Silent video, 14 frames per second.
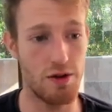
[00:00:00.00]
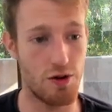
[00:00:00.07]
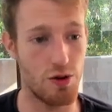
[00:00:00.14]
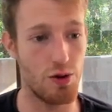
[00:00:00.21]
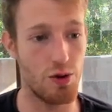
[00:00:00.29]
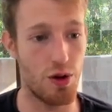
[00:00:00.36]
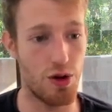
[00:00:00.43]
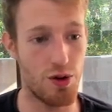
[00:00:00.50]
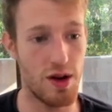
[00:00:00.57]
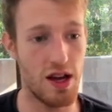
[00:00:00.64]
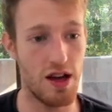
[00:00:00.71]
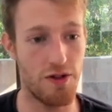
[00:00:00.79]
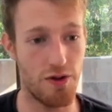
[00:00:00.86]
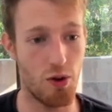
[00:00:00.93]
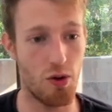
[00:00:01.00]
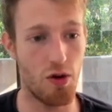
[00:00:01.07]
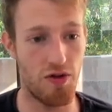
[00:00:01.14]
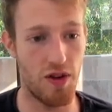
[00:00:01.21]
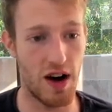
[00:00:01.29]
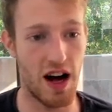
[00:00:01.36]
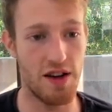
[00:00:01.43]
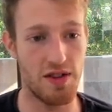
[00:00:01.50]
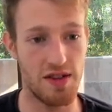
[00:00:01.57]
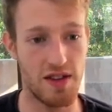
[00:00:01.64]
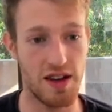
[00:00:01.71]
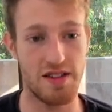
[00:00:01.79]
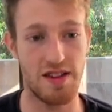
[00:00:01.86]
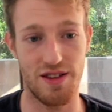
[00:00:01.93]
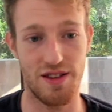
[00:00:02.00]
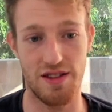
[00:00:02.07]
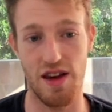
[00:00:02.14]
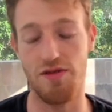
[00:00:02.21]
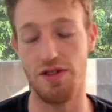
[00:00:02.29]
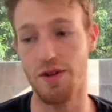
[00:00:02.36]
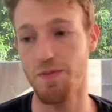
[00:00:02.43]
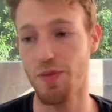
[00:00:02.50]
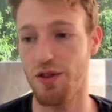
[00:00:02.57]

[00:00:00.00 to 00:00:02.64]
2, 3, 4, 5, 6, 7.